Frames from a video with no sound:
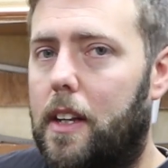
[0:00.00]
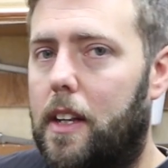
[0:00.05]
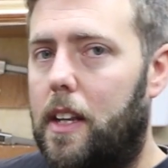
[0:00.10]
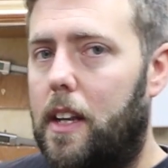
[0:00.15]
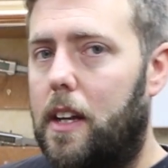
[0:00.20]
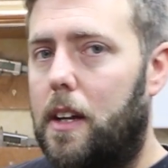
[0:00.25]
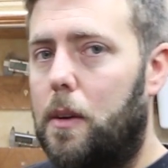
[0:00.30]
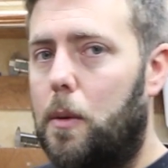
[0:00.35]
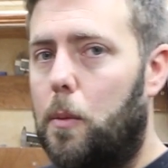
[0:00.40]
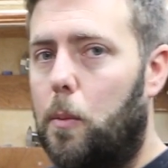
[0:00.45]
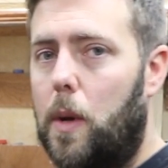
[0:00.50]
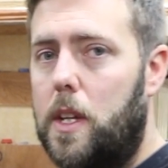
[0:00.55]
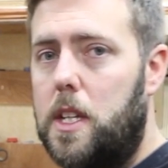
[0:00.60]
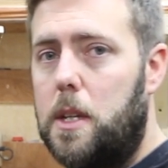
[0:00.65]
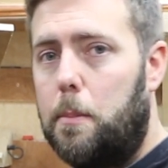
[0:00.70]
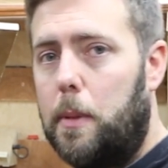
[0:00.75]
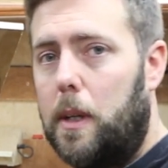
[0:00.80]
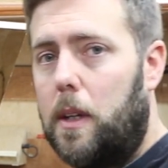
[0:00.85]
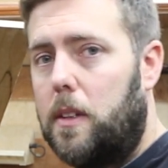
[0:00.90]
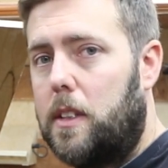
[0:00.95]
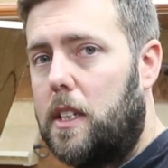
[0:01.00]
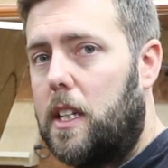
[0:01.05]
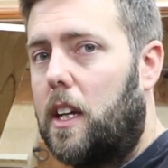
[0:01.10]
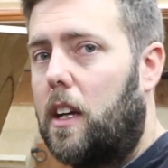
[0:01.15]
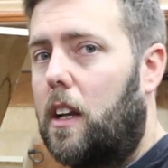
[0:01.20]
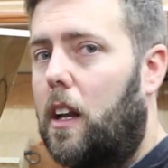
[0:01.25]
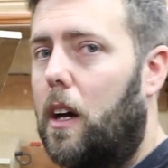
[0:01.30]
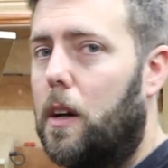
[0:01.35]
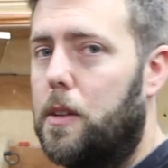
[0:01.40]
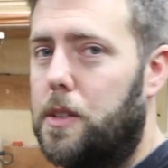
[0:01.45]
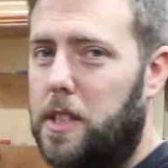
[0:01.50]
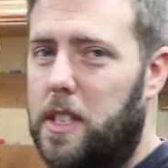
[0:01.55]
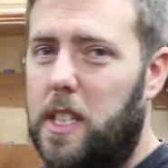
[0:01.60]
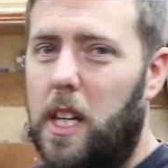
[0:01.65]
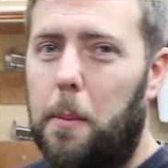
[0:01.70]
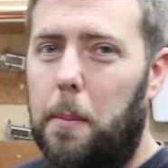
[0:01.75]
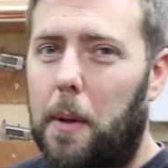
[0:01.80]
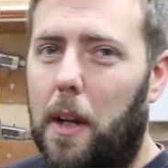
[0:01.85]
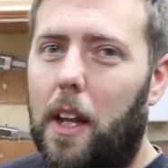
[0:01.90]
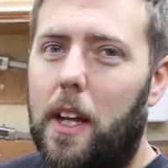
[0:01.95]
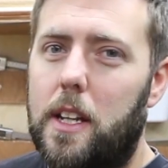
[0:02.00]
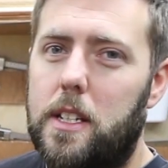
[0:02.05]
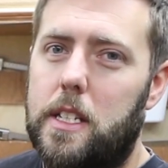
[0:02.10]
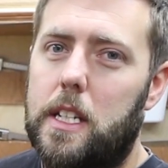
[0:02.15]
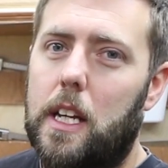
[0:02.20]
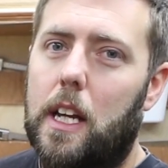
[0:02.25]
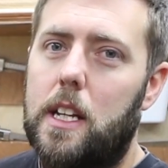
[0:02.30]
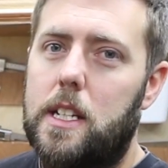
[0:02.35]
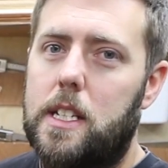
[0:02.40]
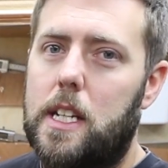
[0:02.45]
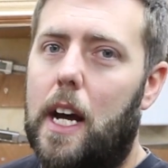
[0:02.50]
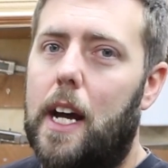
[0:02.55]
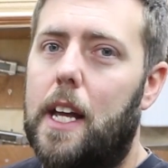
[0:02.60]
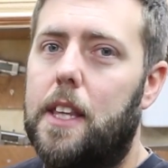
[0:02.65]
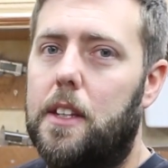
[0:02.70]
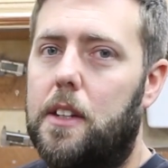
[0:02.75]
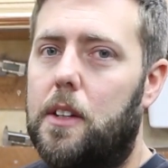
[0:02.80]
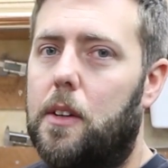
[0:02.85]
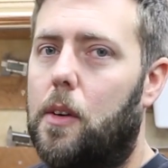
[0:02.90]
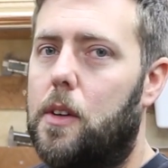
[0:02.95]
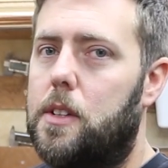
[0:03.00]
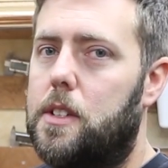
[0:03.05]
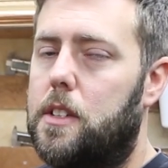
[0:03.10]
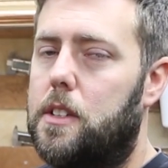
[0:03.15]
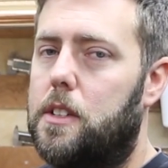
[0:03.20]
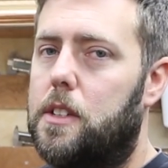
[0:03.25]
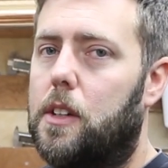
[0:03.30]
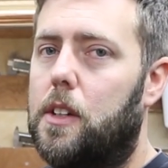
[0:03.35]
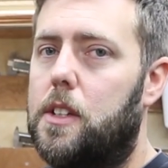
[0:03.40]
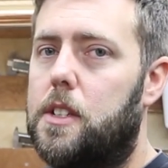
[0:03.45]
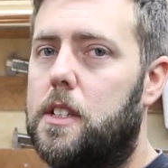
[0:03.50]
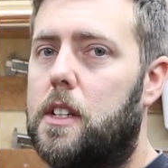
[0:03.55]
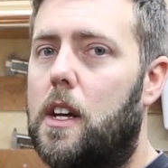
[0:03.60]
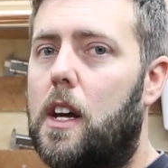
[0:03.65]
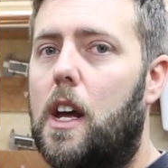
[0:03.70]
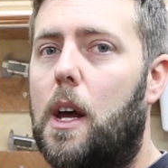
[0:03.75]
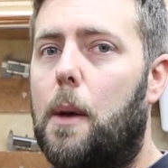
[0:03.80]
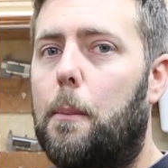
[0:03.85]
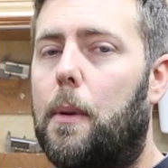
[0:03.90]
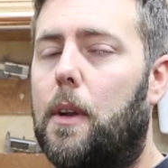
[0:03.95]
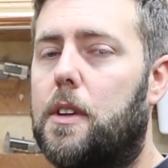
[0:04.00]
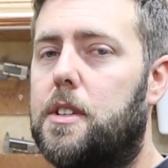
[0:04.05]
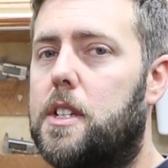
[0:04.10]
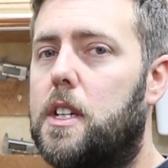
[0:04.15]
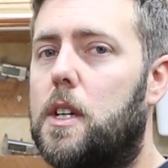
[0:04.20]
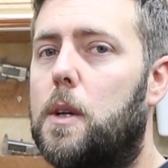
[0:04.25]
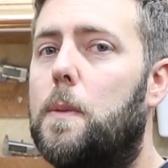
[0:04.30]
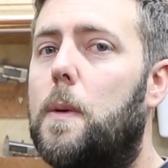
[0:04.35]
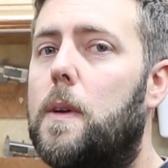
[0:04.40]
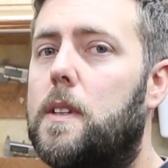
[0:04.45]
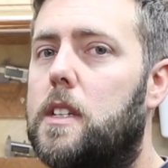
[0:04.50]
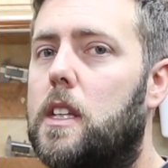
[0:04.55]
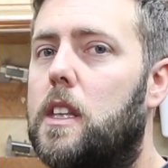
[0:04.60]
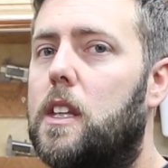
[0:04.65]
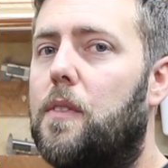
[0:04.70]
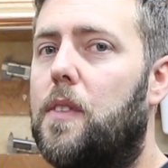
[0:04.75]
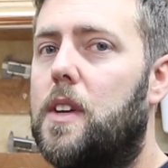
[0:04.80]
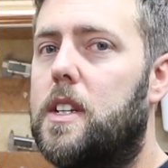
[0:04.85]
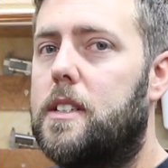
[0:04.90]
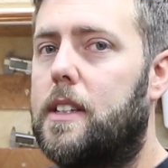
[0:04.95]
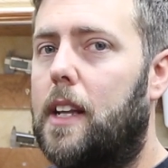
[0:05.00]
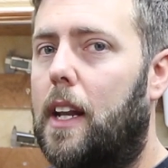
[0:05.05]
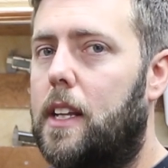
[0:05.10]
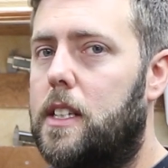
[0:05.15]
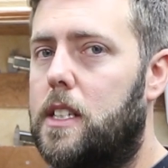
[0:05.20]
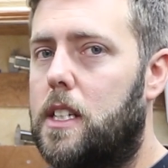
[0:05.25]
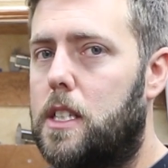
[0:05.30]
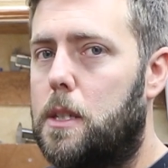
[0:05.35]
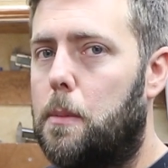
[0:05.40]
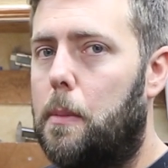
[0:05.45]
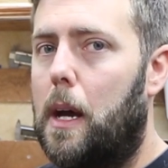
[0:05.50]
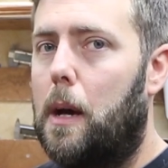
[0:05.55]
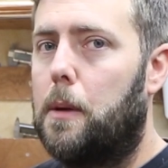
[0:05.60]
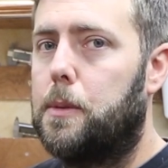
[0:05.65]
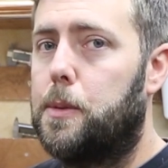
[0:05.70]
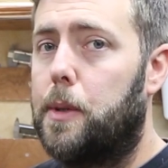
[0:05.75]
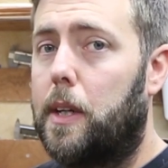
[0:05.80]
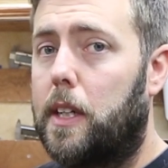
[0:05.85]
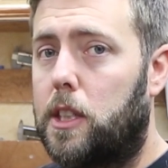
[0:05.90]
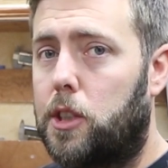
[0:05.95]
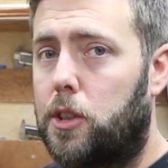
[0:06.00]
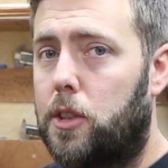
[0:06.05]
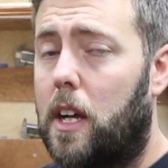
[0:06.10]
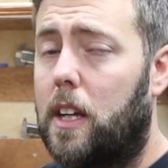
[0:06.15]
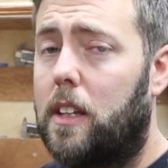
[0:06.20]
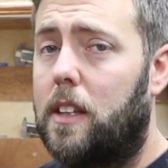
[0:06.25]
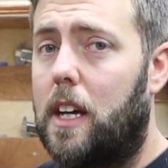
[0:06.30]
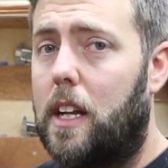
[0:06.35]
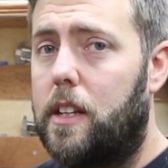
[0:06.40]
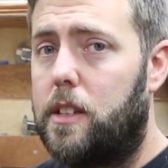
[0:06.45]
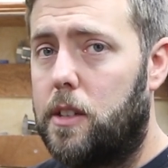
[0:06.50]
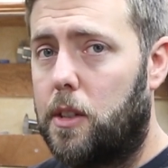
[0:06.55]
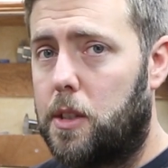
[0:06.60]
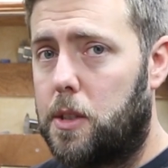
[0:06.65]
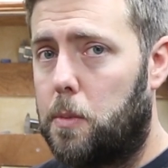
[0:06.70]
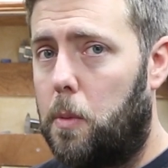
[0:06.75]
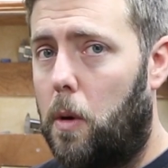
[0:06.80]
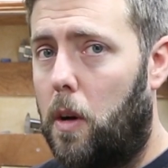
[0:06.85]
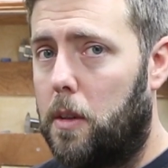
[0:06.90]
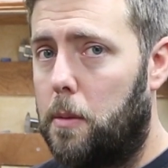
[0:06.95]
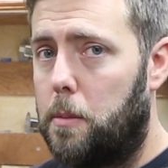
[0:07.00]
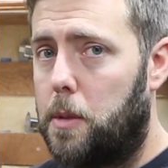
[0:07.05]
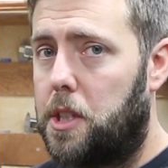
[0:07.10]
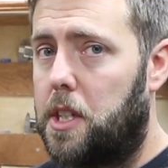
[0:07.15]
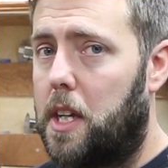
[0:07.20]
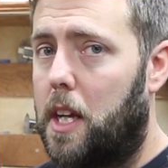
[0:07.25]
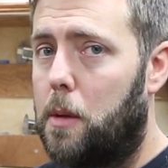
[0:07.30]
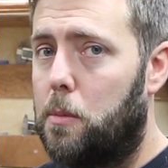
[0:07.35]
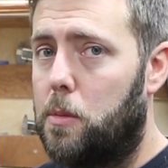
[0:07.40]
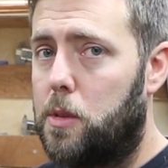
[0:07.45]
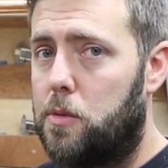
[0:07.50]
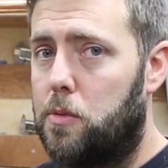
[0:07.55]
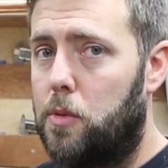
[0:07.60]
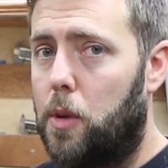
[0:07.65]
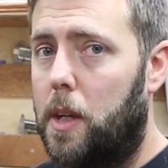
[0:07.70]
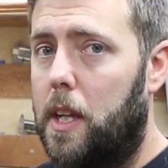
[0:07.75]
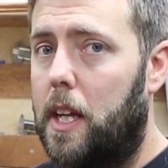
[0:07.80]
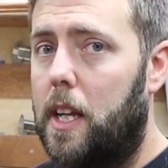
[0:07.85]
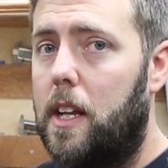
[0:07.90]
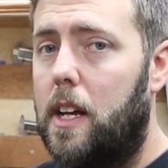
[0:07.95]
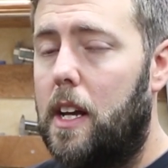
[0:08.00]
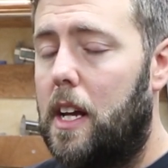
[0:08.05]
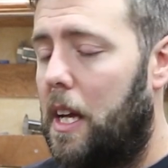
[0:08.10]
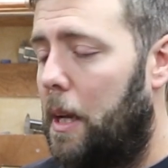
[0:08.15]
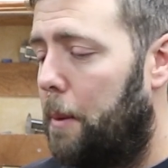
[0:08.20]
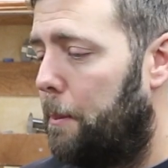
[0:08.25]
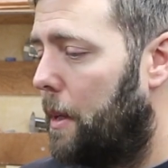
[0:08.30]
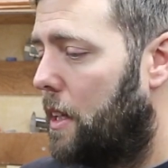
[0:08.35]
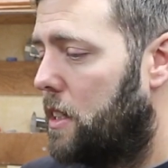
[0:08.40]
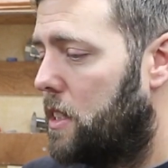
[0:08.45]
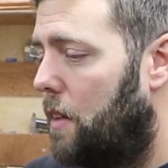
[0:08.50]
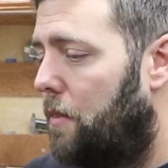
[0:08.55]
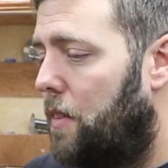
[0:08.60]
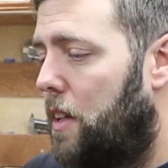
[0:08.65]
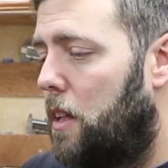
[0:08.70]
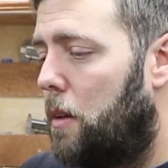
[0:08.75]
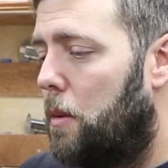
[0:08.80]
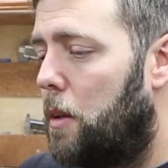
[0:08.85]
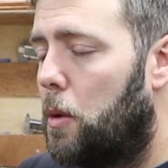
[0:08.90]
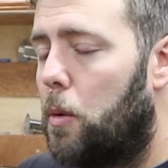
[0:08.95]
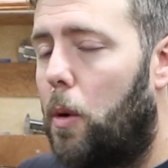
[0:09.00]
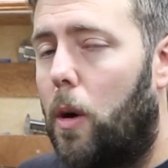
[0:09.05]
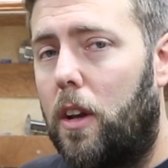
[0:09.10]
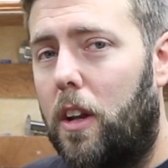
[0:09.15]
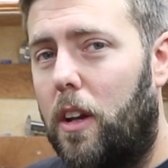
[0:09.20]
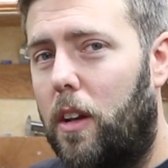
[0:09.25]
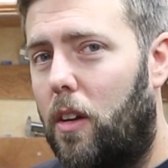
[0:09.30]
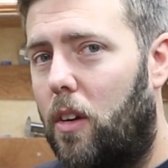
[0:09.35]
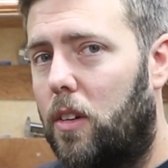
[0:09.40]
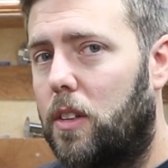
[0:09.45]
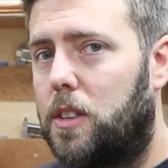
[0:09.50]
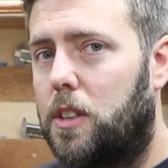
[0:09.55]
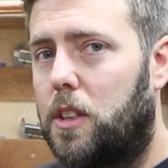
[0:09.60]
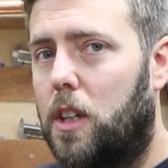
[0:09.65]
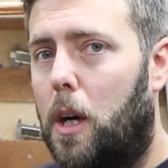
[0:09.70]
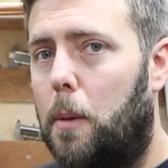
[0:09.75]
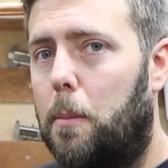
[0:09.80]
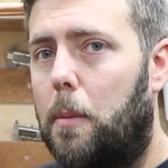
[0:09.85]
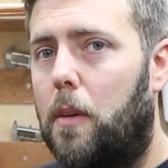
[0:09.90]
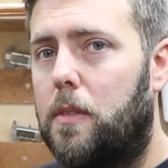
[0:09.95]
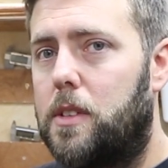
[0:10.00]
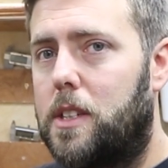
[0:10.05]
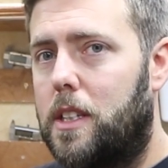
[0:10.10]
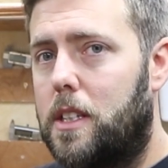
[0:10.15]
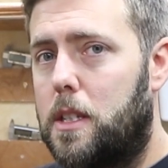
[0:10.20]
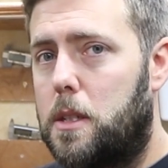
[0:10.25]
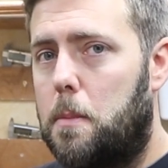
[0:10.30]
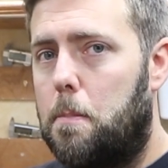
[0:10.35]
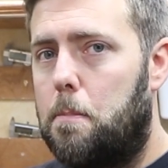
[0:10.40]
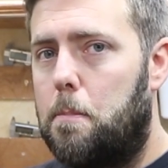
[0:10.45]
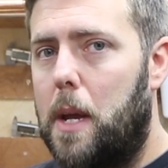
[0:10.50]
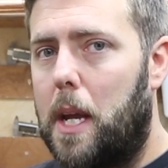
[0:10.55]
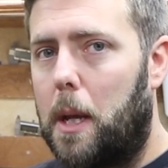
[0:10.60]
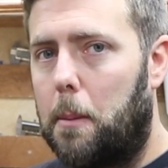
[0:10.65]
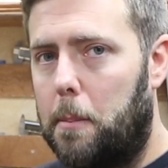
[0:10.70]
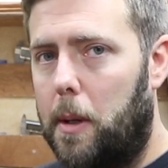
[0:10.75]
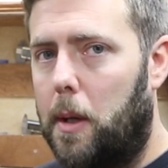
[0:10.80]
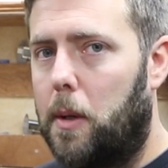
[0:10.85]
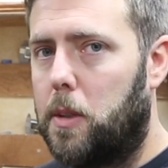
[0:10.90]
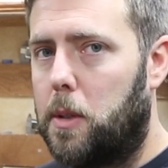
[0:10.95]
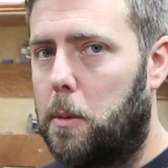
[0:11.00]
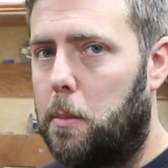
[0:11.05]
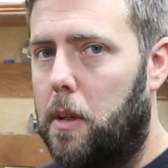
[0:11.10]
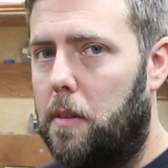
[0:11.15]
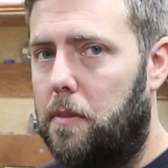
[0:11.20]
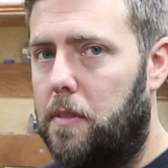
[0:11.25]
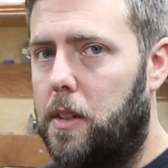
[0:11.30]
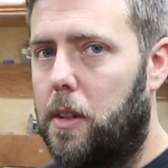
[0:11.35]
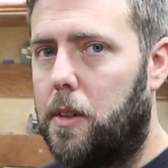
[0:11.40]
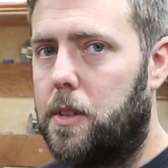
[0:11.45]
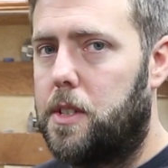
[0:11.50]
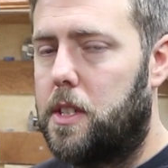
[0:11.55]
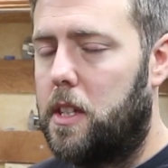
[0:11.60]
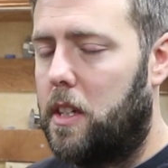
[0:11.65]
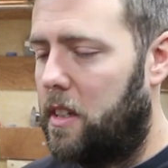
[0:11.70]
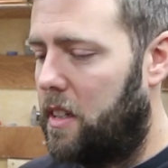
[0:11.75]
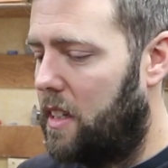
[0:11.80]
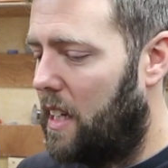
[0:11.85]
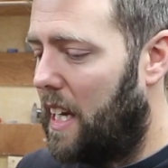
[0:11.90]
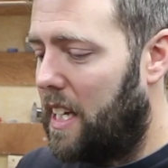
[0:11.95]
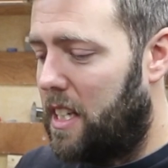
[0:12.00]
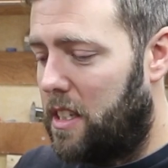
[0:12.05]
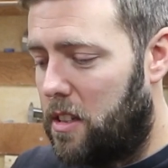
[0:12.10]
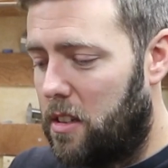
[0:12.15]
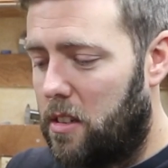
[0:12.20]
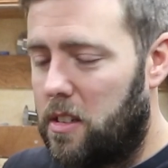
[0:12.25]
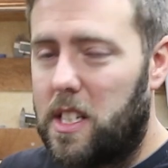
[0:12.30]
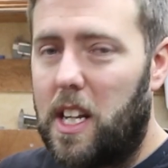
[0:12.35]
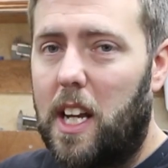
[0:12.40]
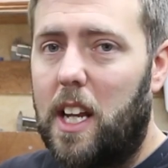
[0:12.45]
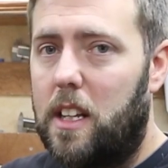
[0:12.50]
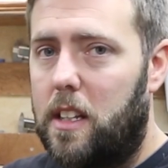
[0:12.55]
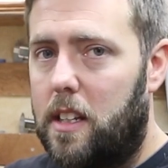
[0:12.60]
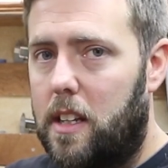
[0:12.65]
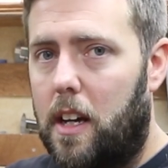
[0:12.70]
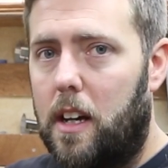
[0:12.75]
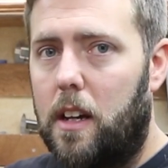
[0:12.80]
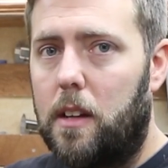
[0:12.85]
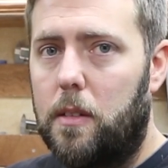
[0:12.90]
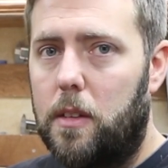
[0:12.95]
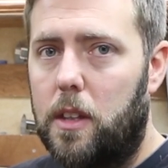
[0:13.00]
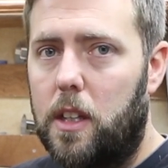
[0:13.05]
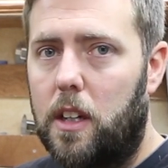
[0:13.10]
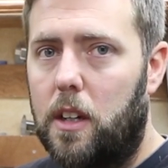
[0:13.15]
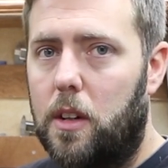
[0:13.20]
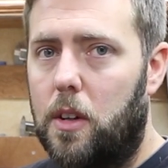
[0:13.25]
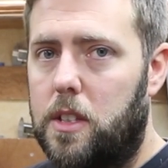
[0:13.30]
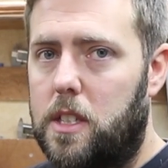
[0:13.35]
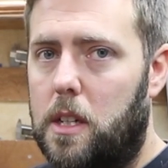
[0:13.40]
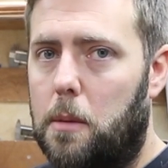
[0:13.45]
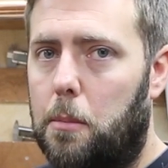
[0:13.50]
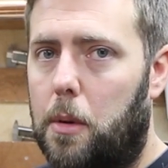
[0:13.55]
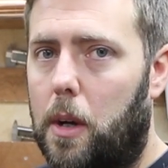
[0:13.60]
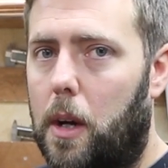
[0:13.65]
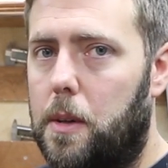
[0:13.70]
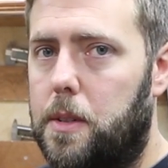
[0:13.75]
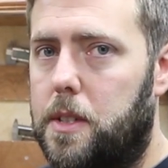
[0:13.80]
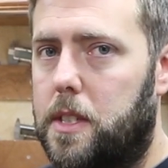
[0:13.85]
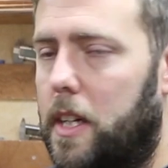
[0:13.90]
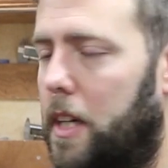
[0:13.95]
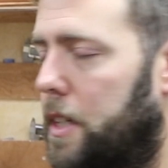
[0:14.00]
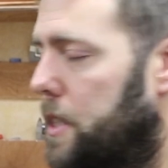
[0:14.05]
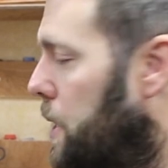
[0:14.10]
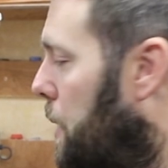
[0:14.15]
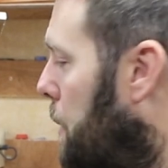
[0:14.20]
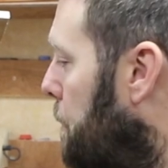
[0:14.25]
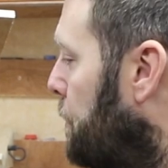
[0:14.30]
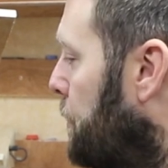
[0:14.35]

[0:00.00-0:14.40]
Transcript: Now, when you build an enclosure, typically it's to contain the noise and dust, but I still wanted the facility to be able to extract that dust while the machine was running, because if you're doing quite a long job, obviously there's a big build-up of dust and it does hinder the cutting process.